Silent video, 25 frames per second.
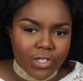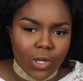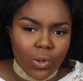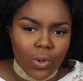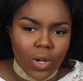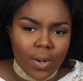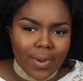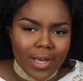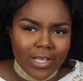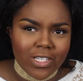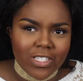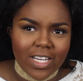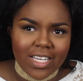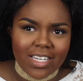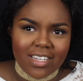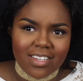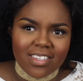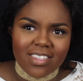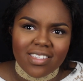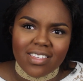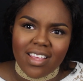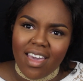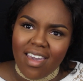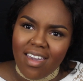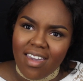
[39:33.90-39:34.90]
what am I trying to
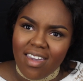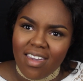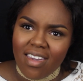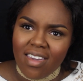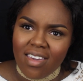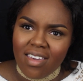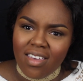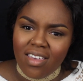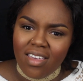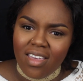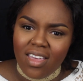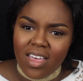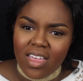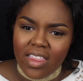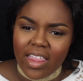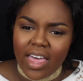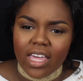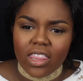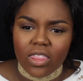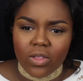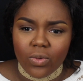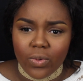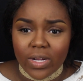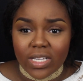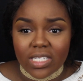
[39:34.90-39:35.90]
say,
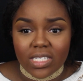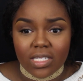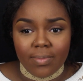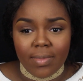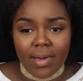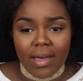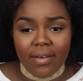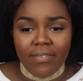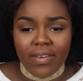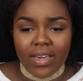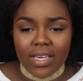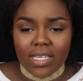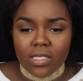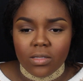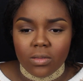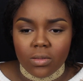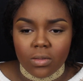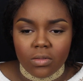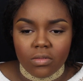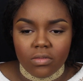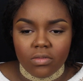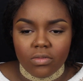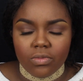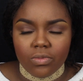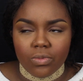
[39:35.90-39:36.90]
like the rest of my face
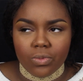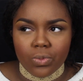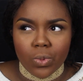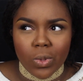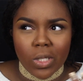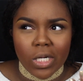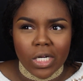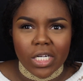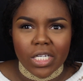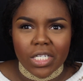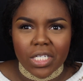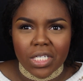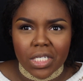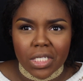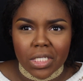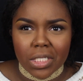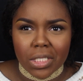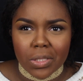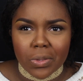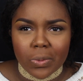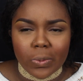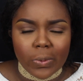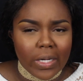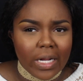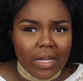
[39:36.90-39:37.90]
work,
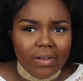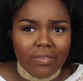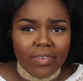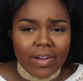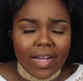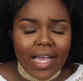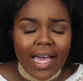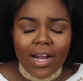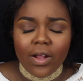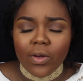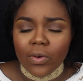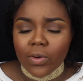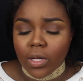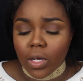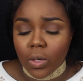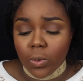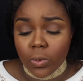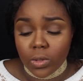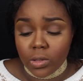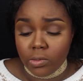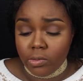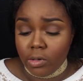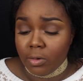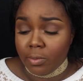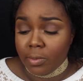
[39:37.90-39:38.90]
whatever. I don't know
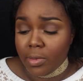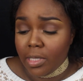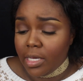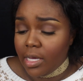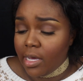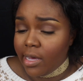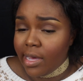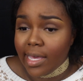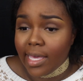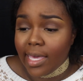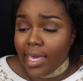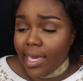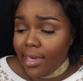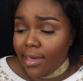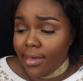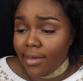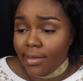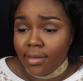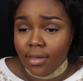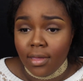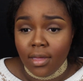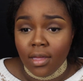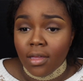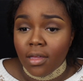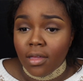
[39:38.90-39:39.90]
what's wrong with y'all. I
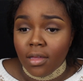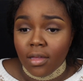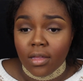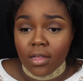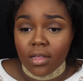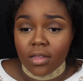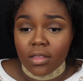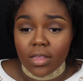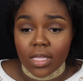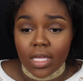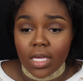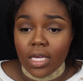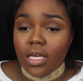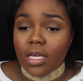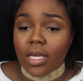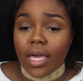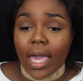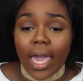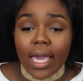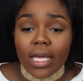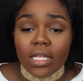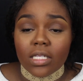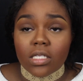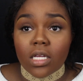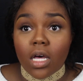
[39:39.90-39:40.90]
can't think,
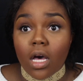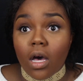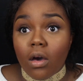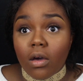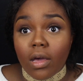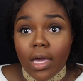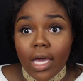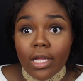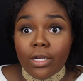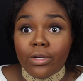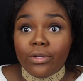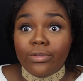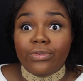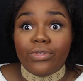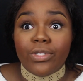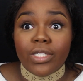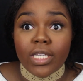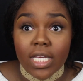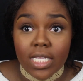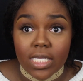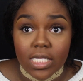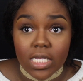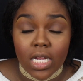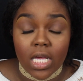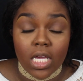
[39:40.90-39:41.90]
can't talk, can't do
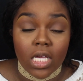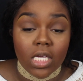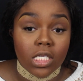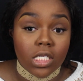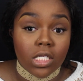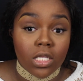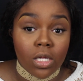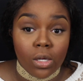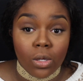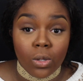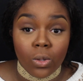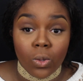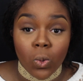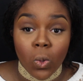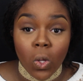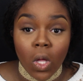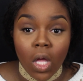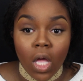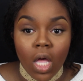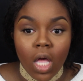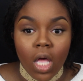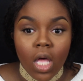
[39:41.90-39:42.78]
shit today. So